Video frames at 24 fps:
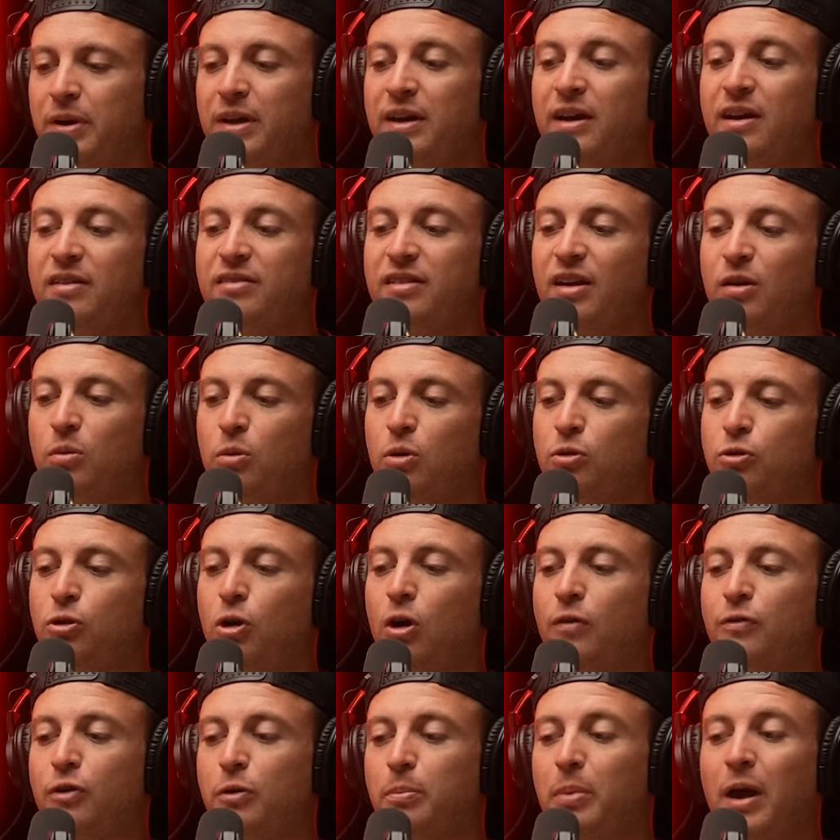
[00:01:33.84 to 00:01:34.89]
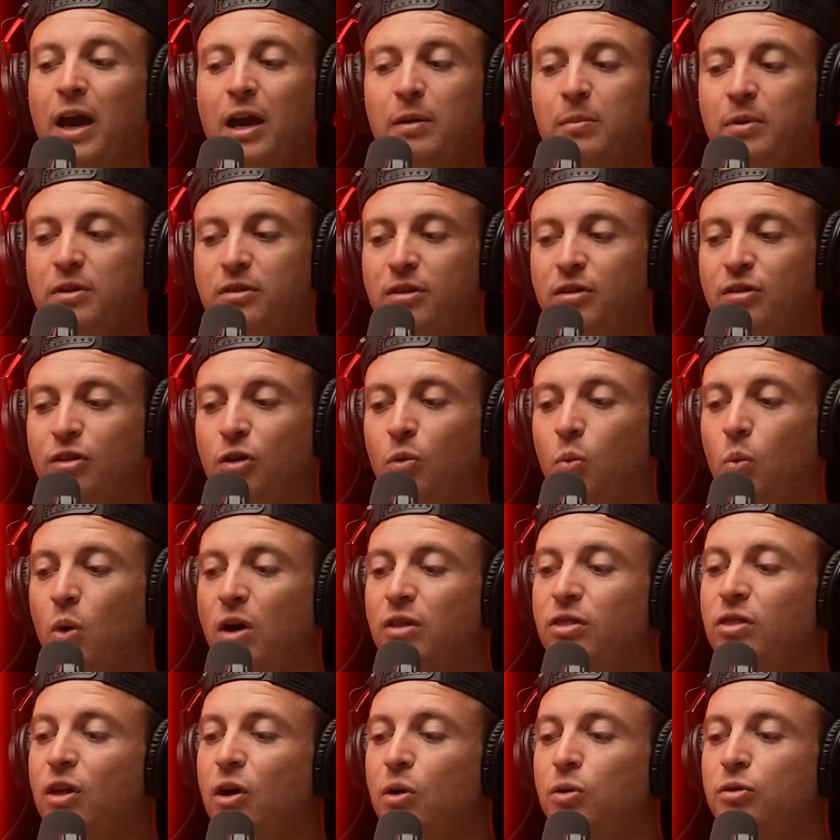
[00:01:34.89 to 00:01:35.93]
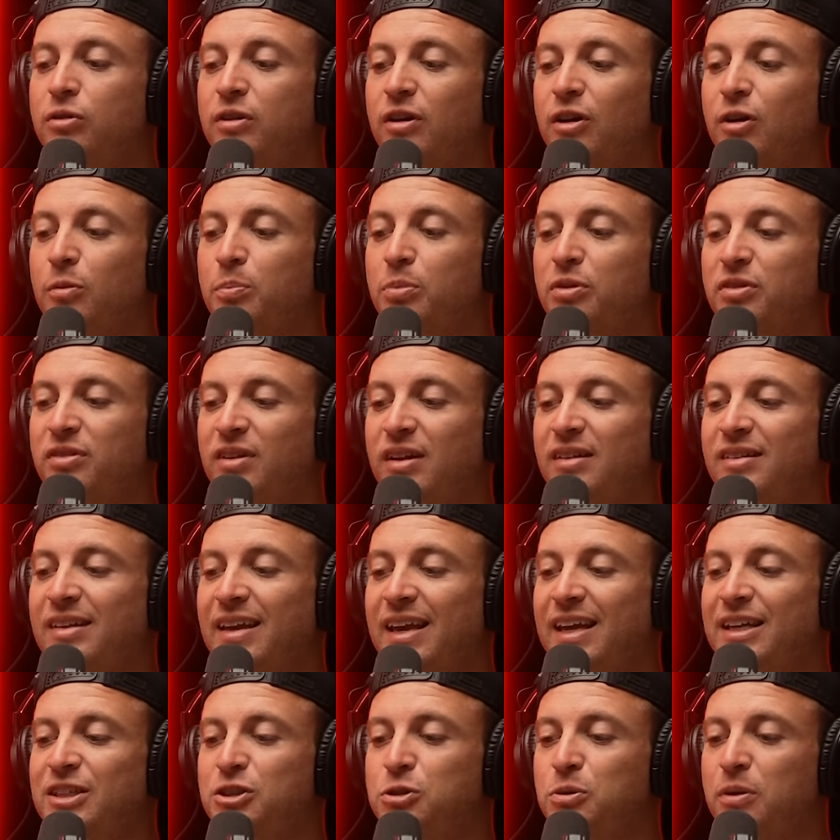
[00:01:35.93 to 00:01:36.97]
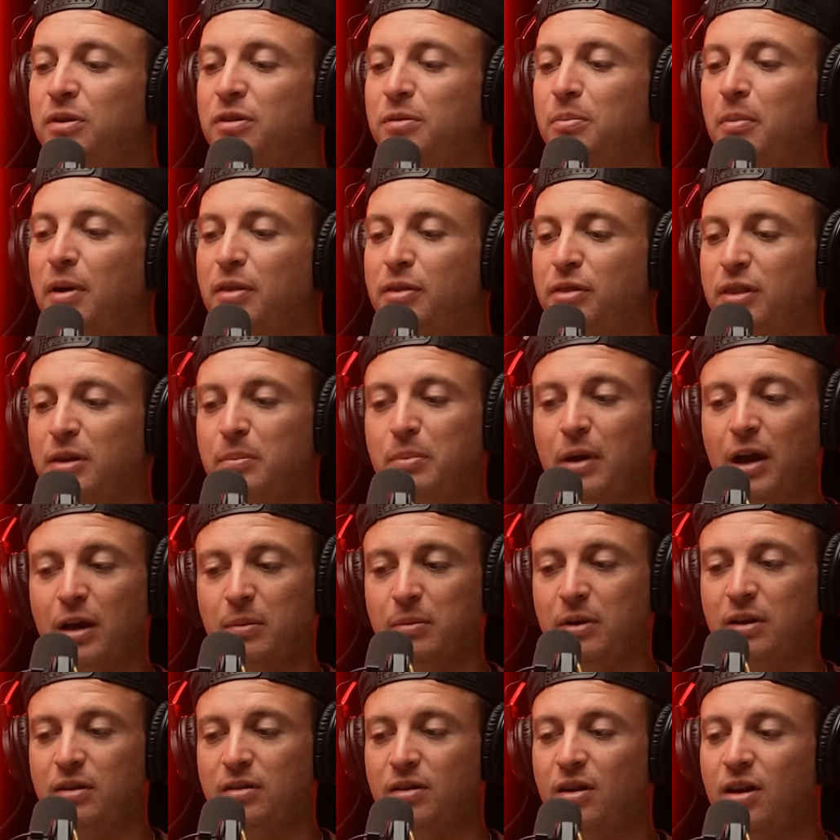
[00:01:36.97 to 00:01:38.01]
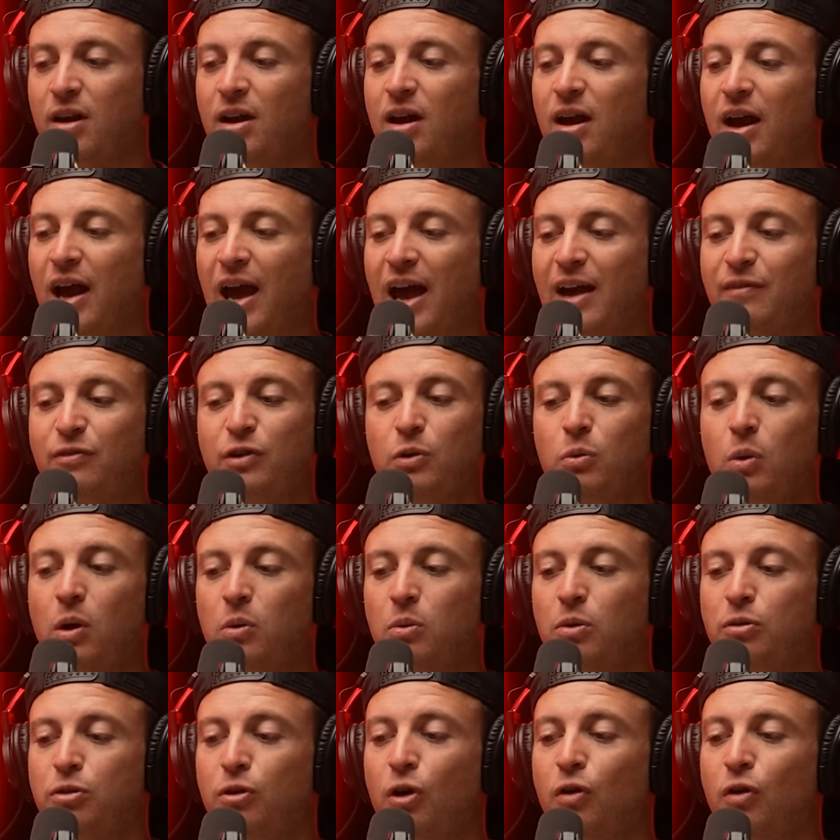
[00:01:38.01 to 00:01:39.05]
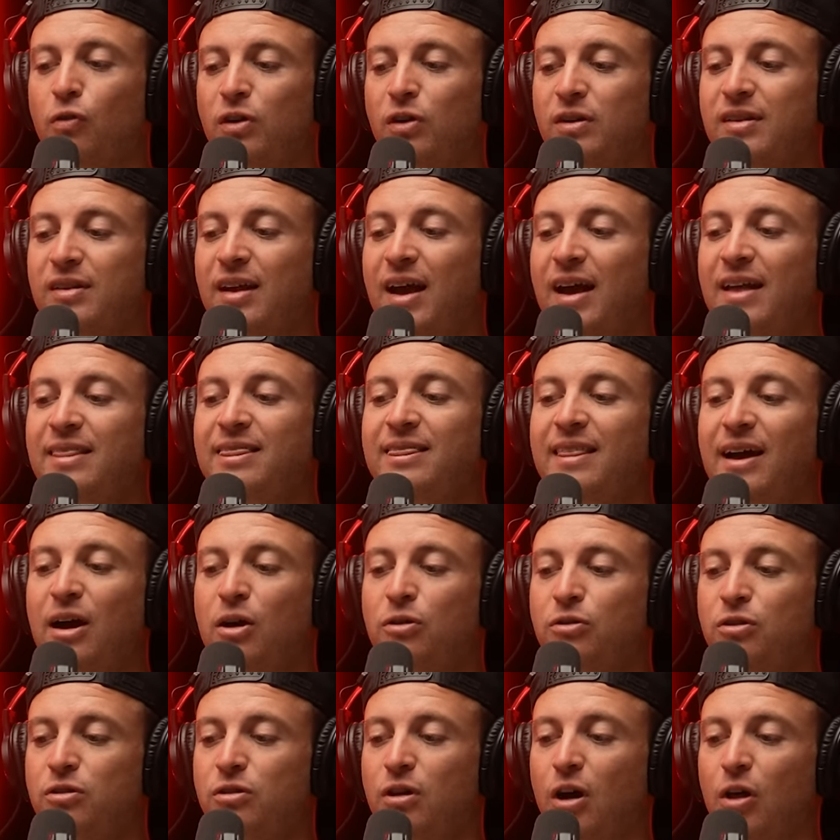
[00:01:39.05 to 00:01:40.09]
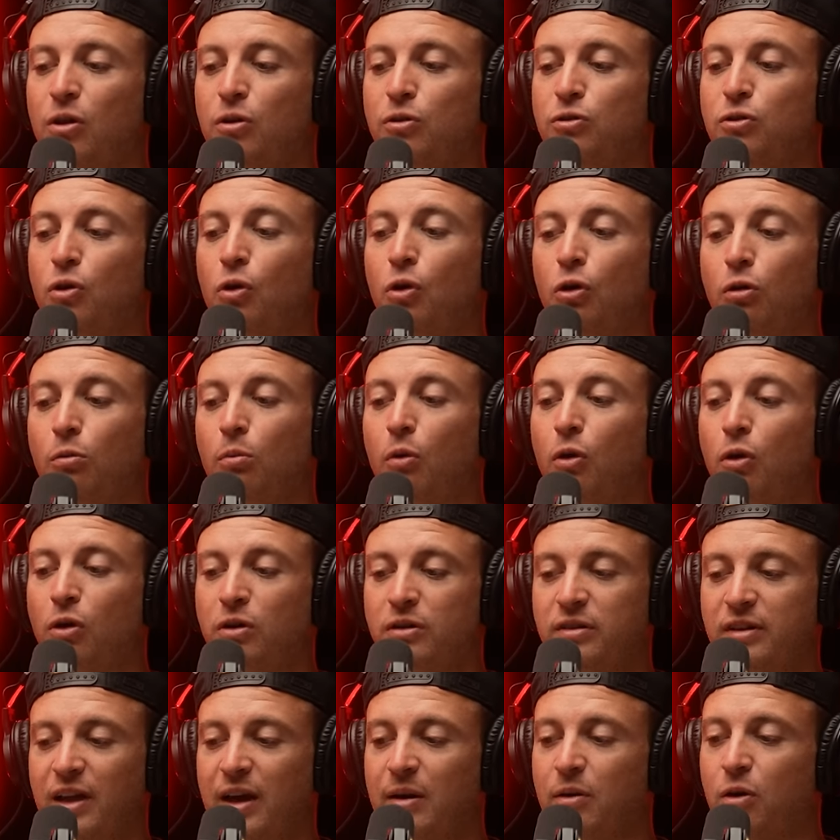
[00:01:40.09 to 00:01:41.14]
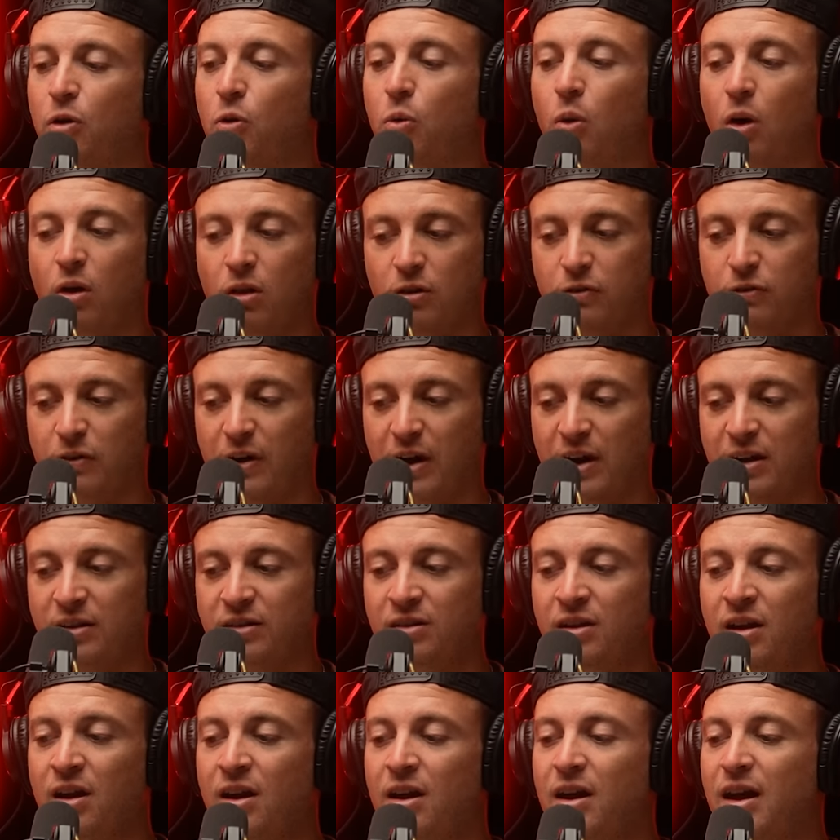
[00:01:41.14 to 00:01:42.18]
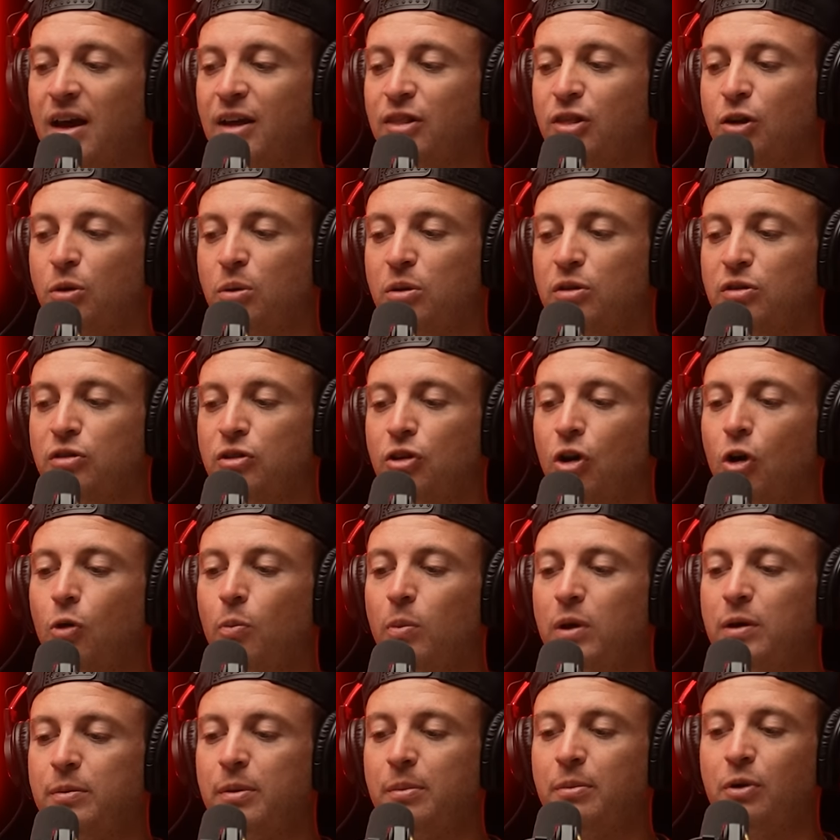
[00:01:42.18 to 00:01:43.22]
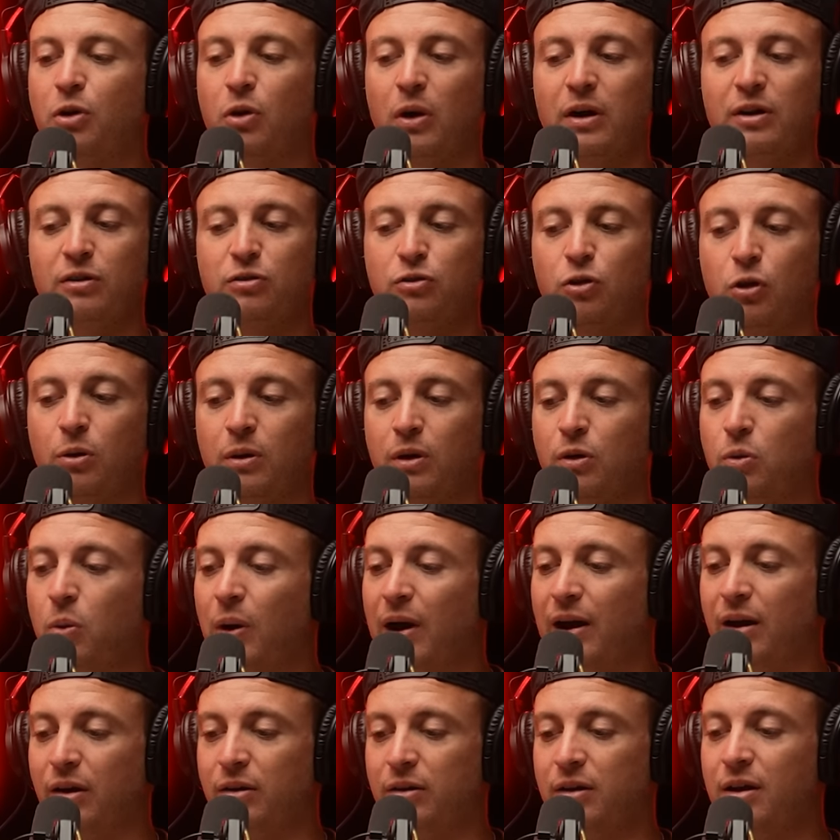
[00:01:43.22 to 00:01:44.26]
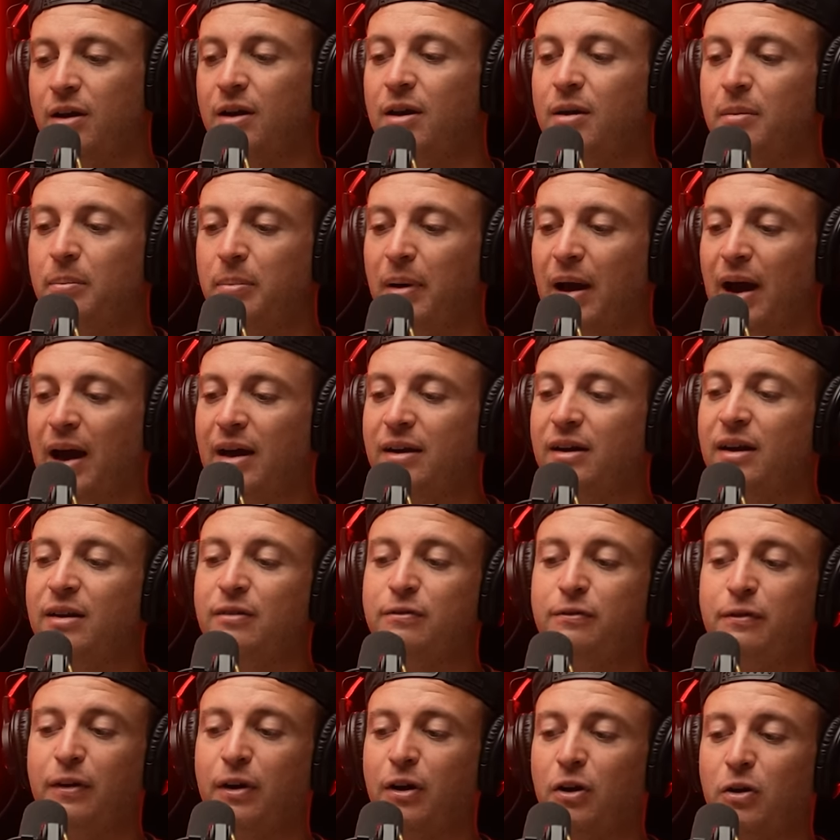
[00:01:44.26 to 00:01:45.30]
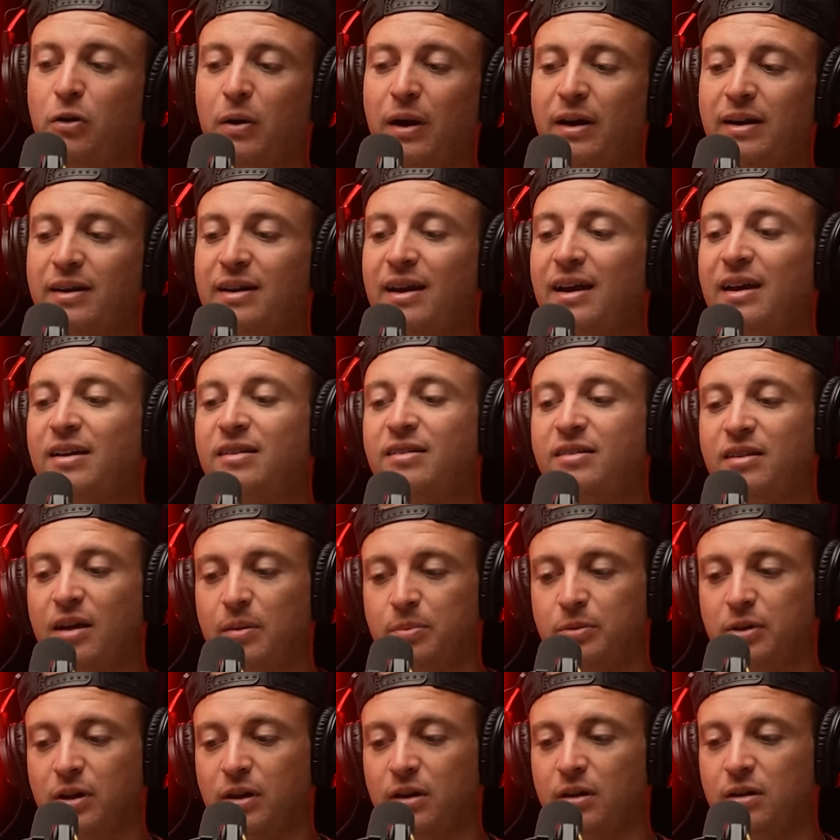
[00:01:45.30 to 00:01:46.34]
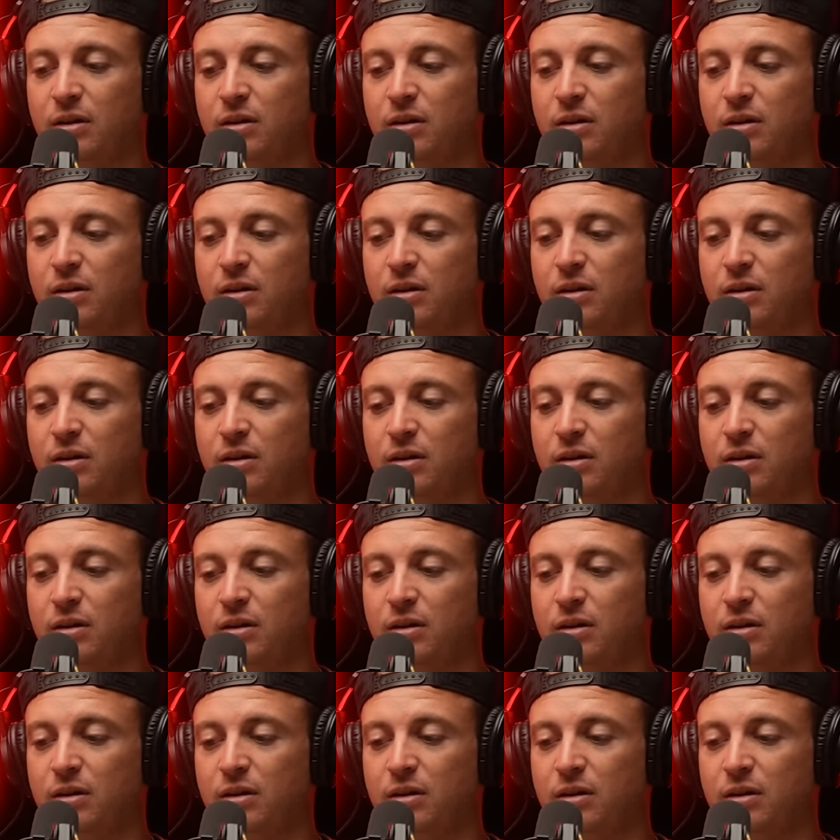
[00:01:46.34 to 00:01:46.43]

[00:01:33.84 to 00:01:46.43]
PDS Debt rolls all of your payments into one low 0% interest monthly payment. Everyone with over $10,000 or more in debt qualifies, and there is no minimum credit score required. Bad and fair credit accepted.